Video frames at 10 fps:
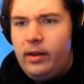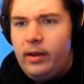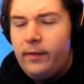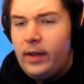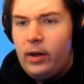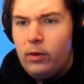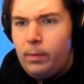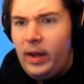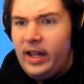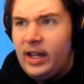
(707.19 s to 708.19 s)
If they don't
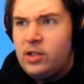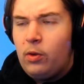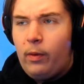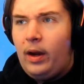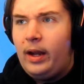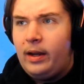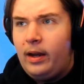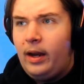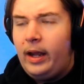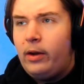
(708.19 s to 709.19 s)
play that storyline
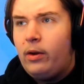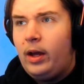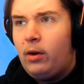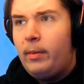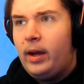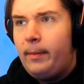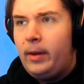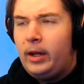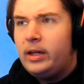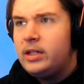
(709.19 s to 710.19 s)
later, like Omega
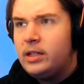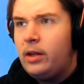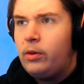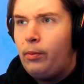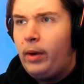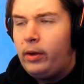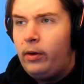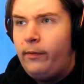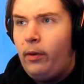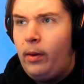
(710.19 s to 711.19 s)
being distant to
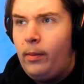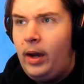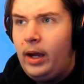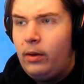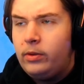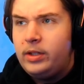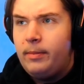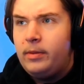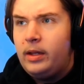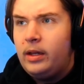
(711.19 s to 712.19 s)
Wrecker for a while or
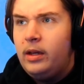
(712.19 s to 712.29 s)
something.